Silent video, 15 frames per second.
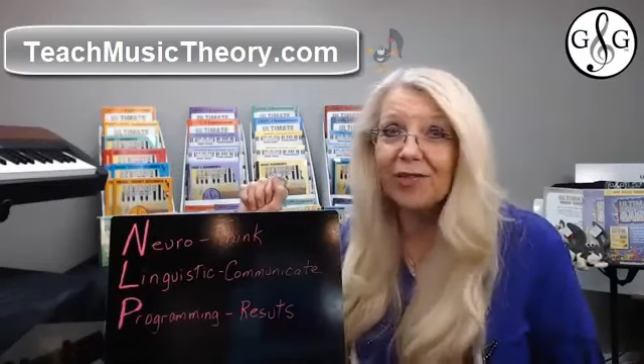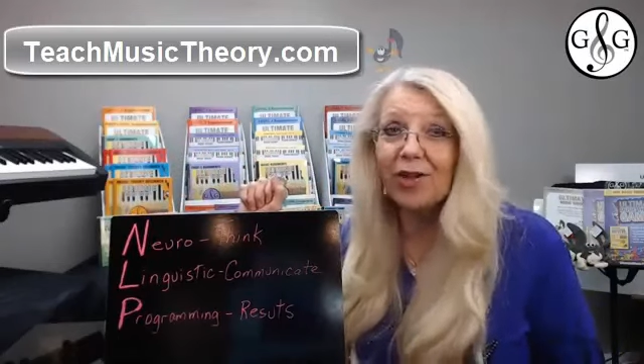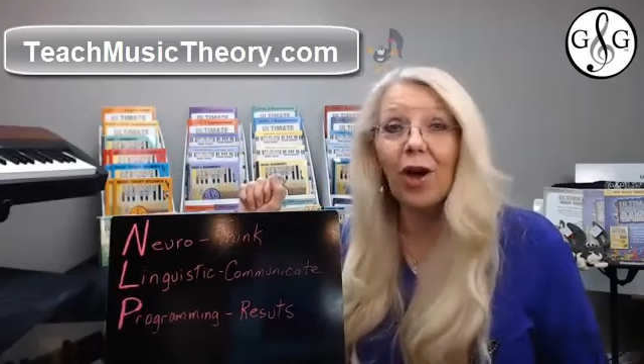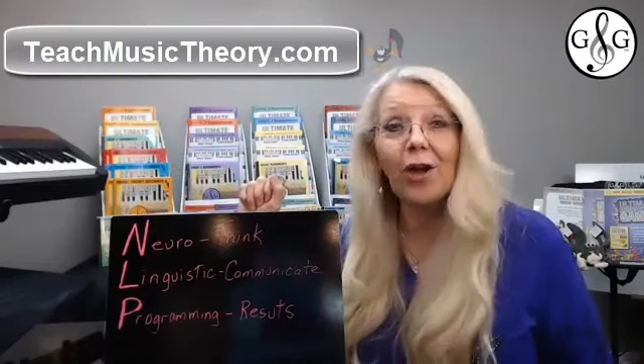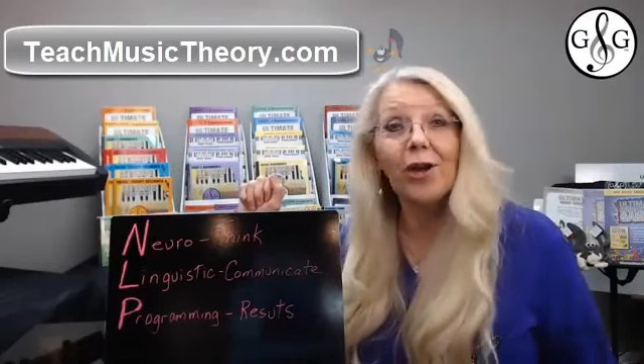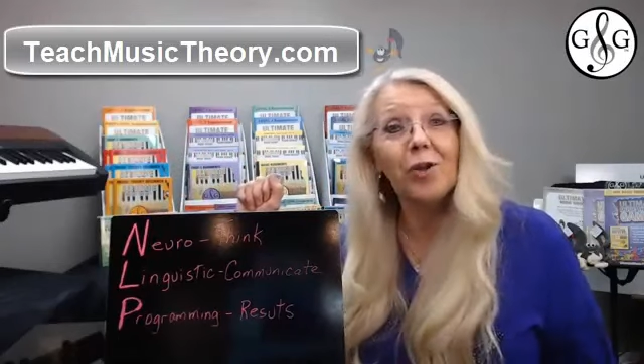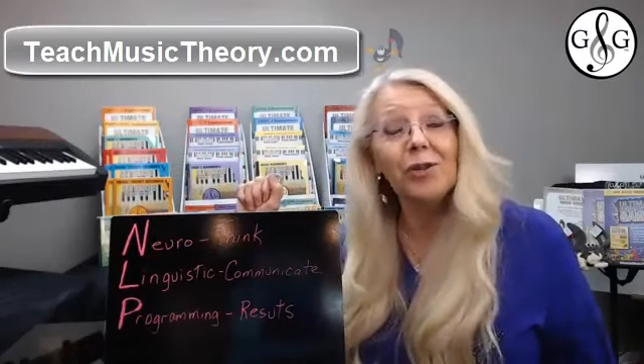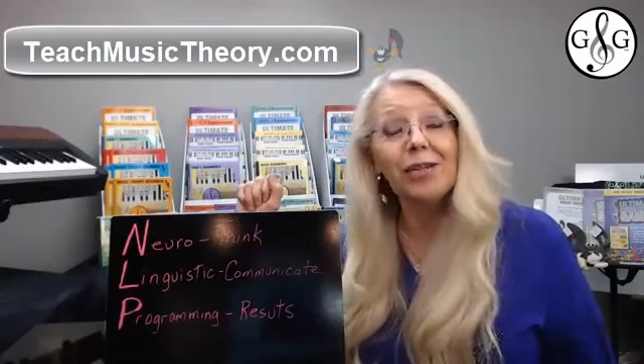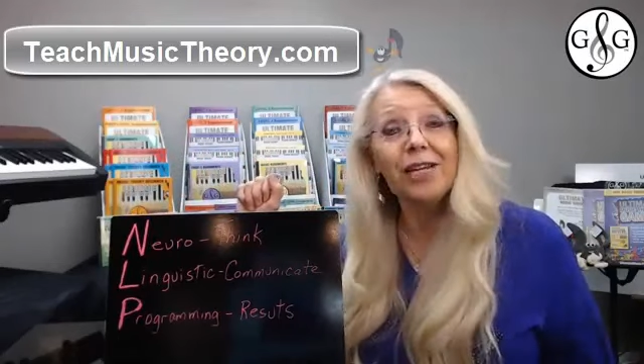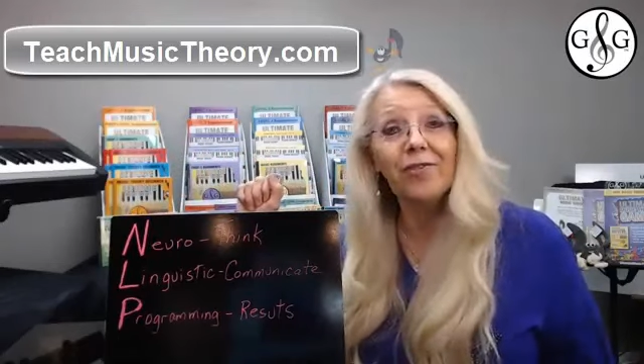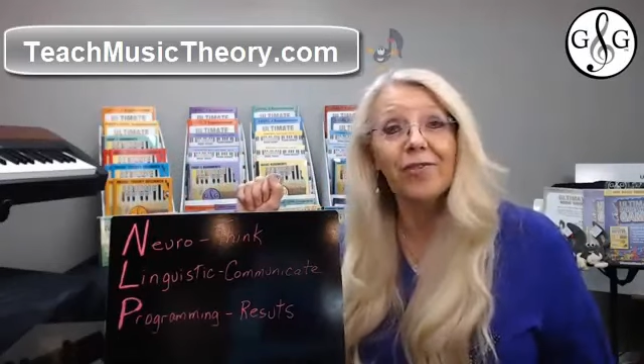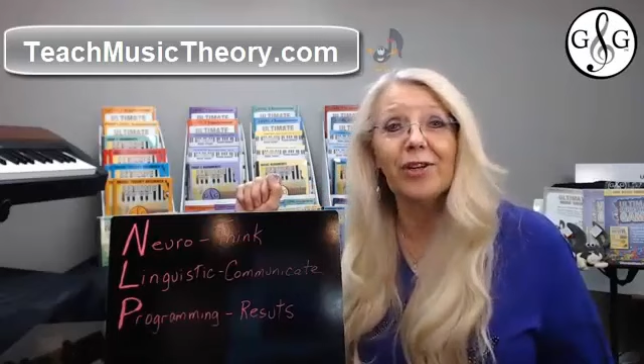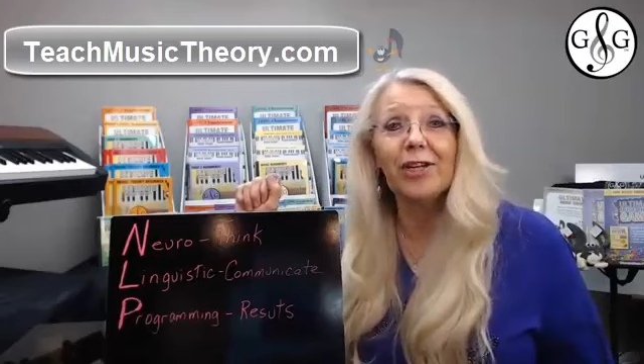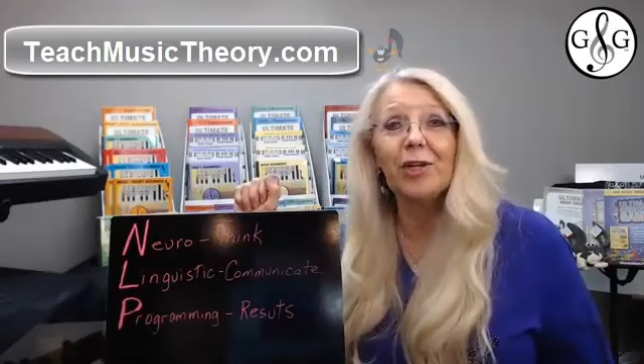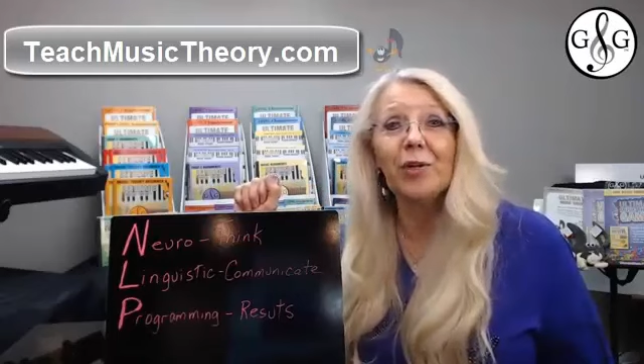not only
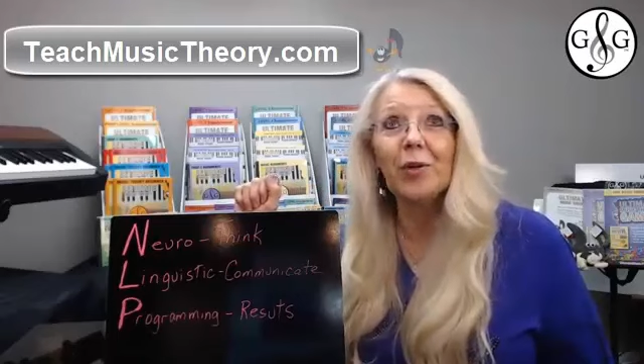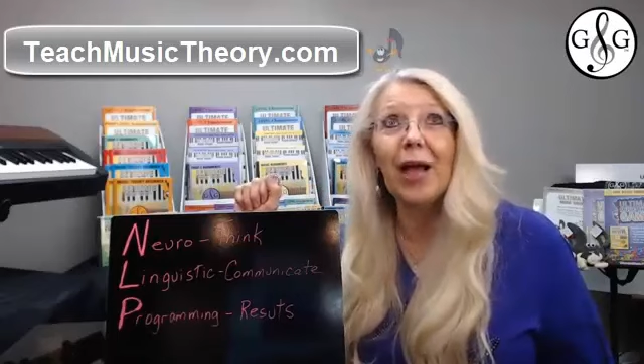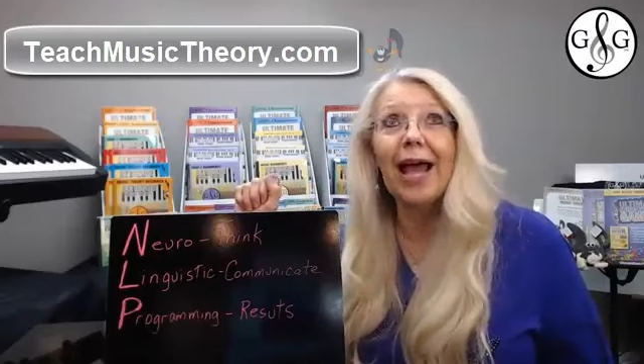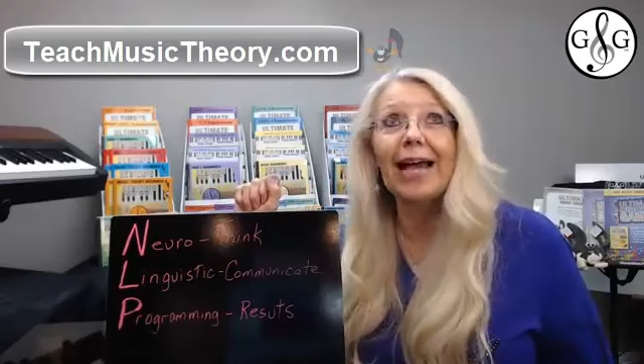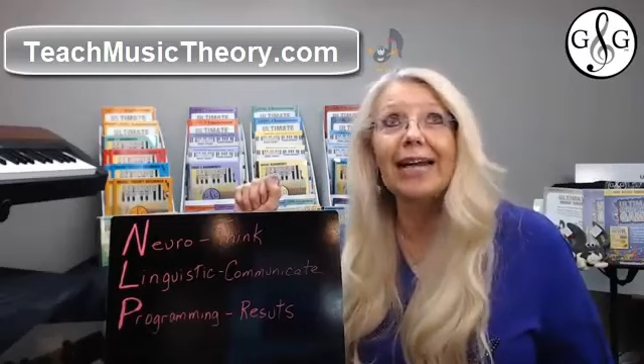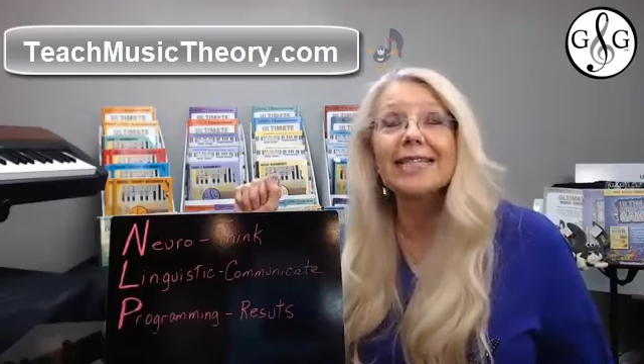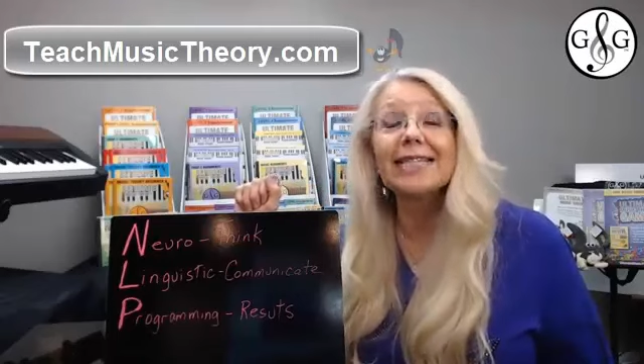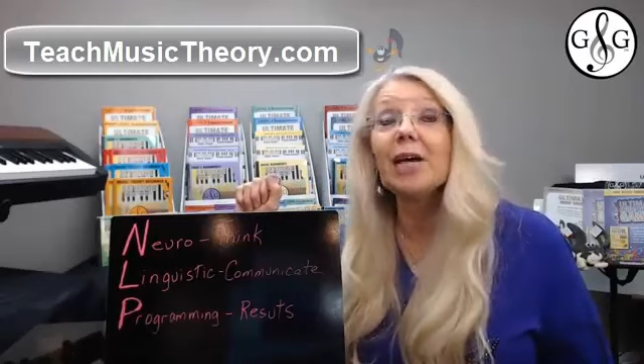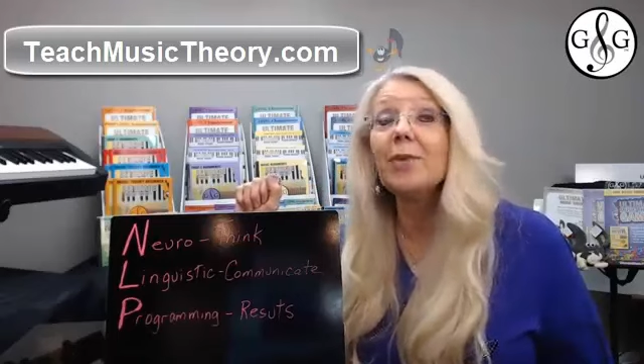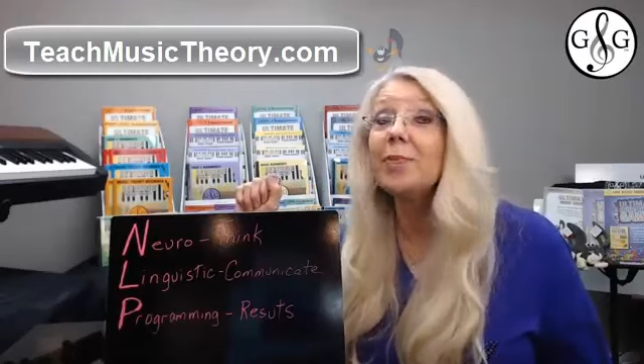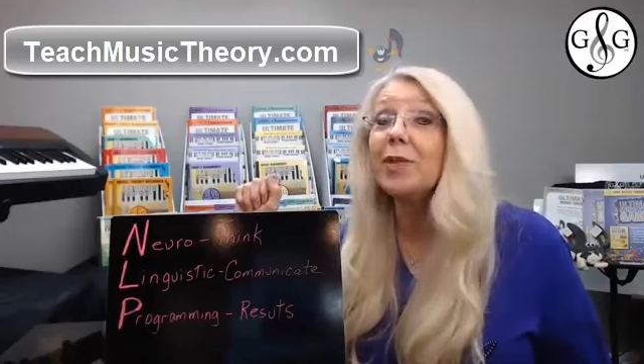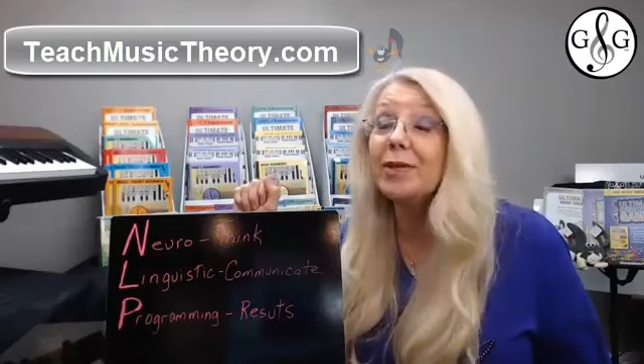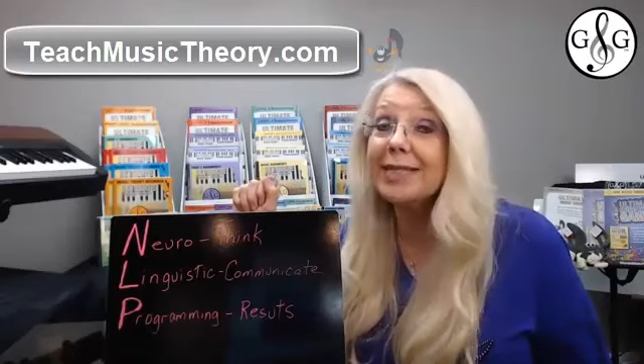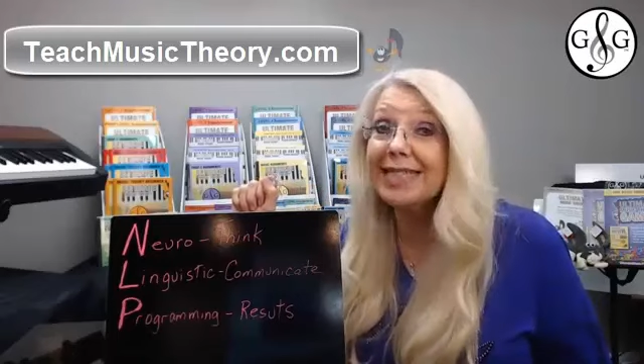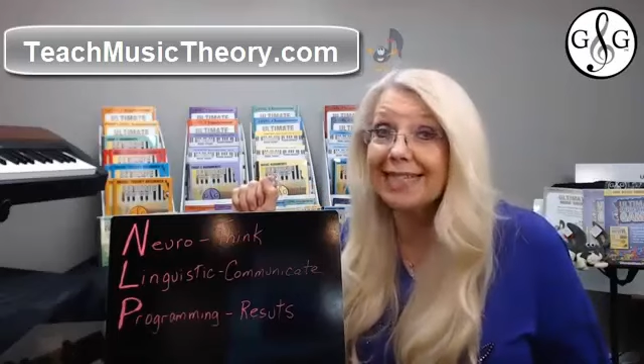for you as a
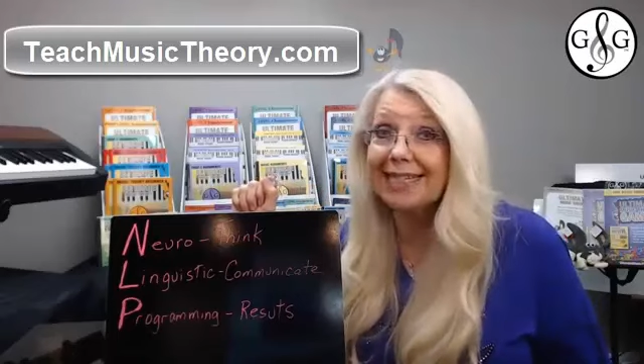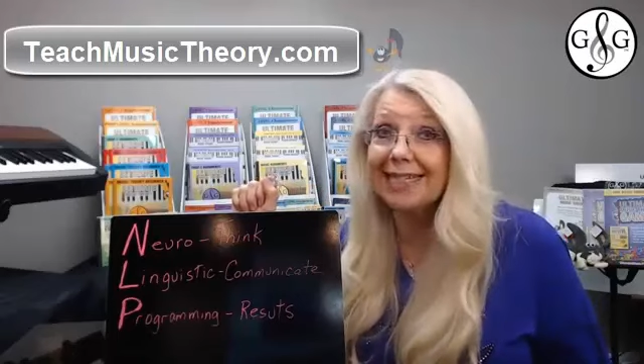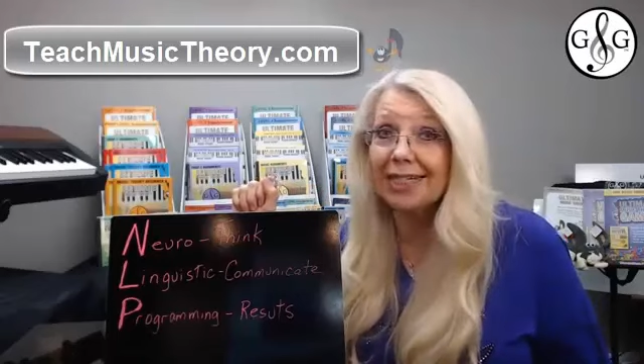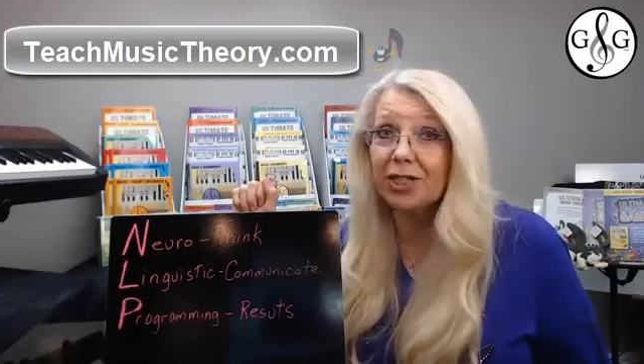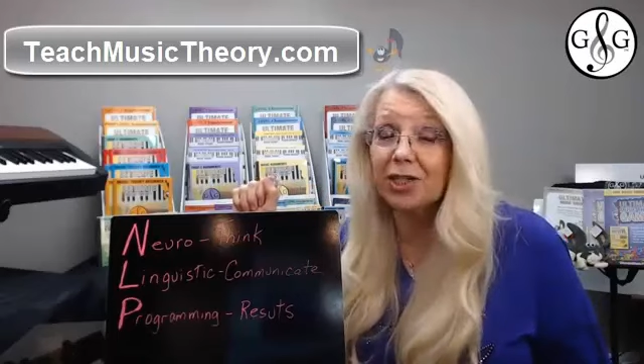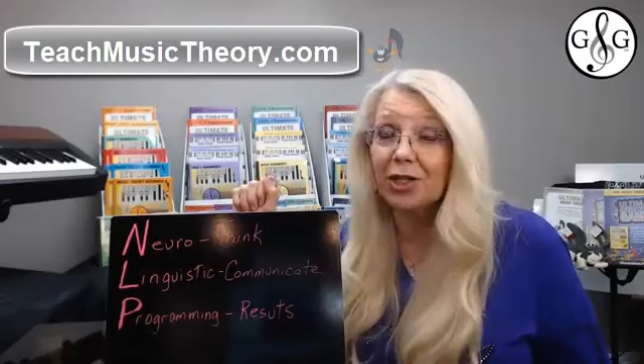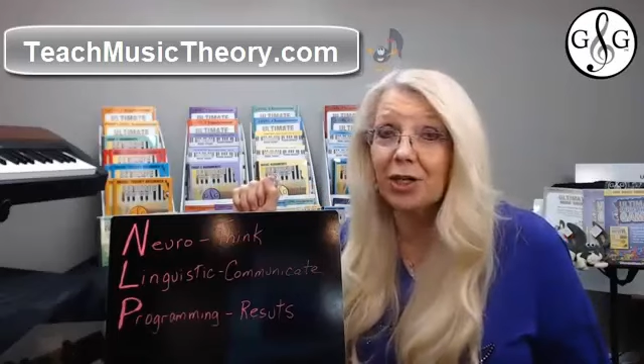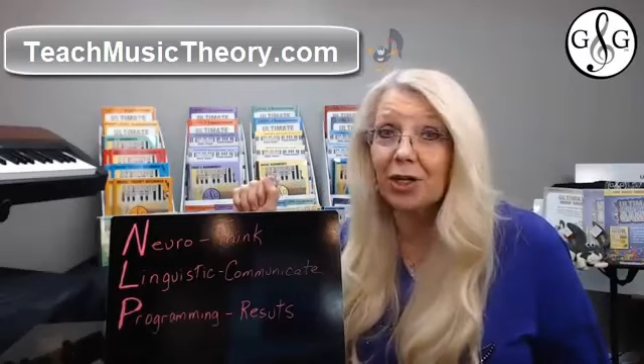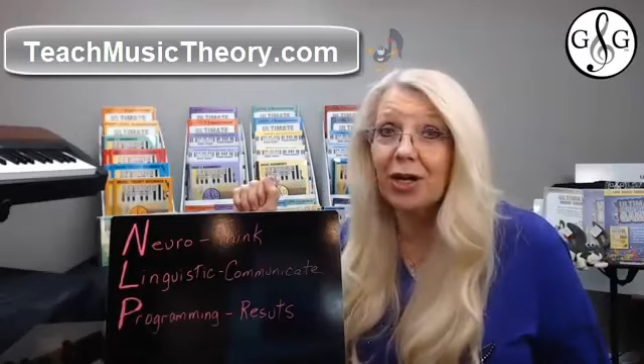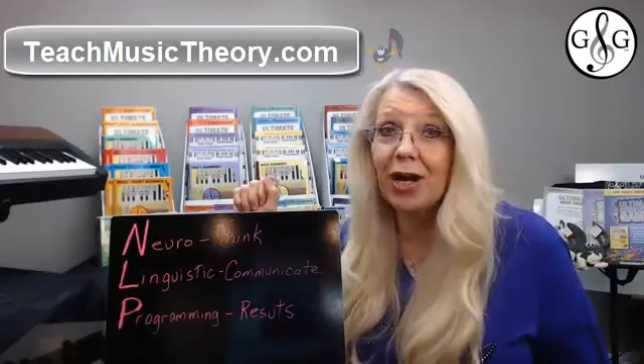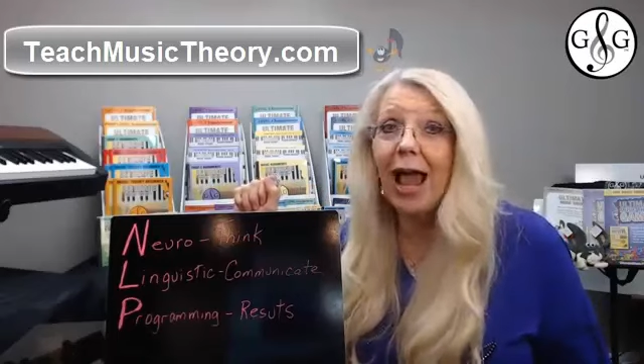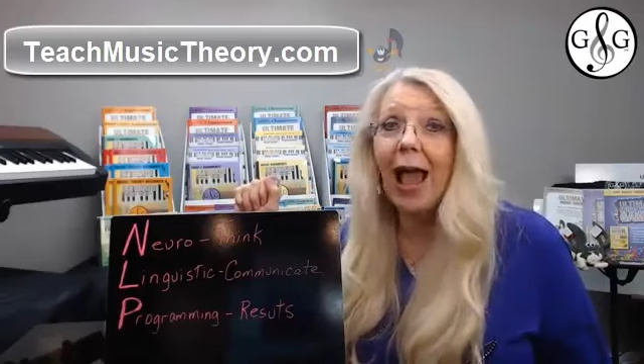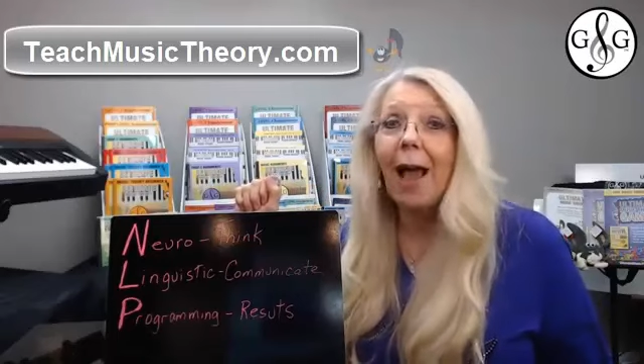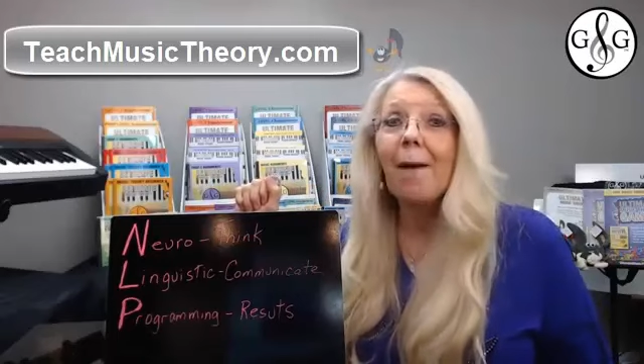music teacher,